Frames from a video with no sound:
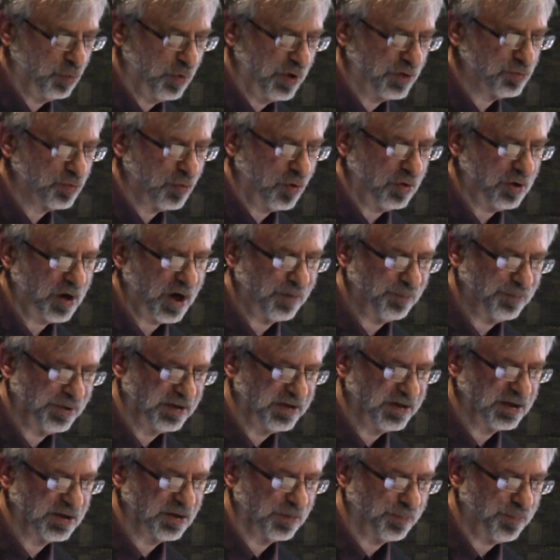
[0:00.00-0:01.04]
What role are
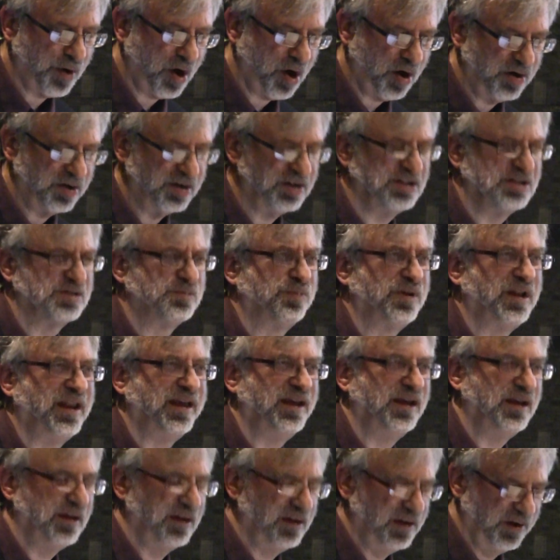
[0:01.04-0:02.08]
political parties
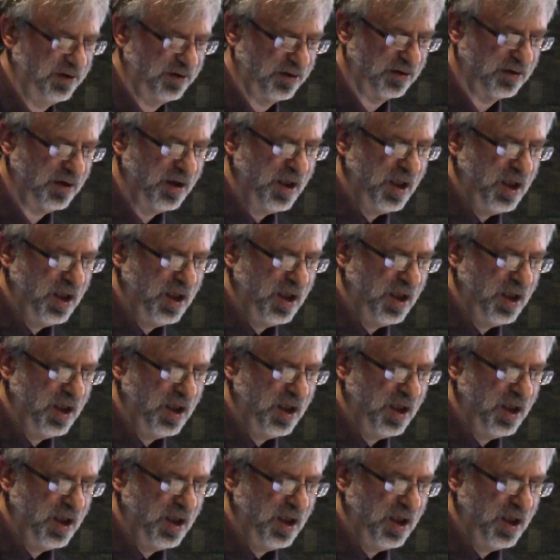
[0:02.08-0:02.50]
playing here?